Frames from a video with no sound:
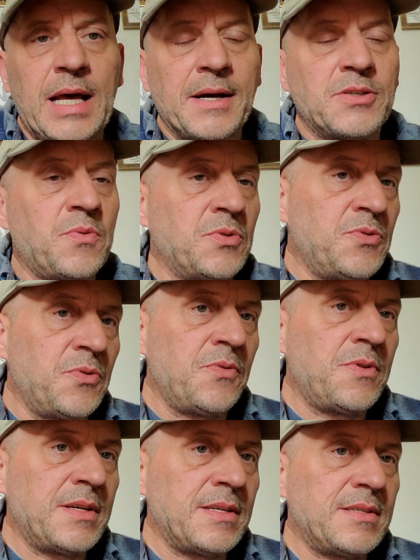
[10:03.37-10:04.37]
actual
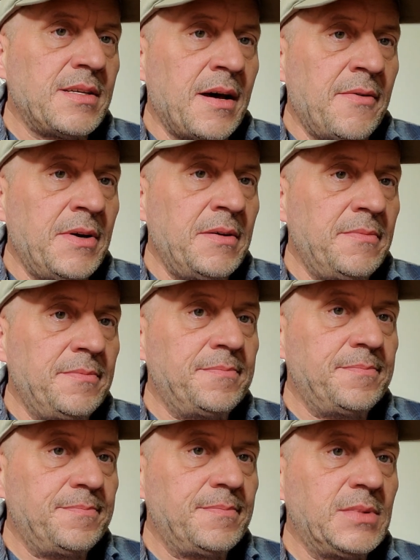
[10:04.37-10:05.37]
truth of it.
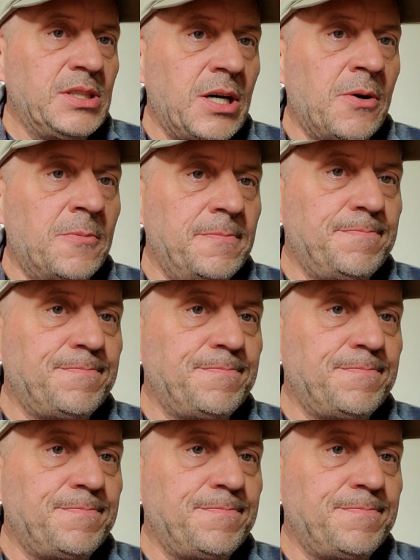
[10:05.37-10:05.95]
So,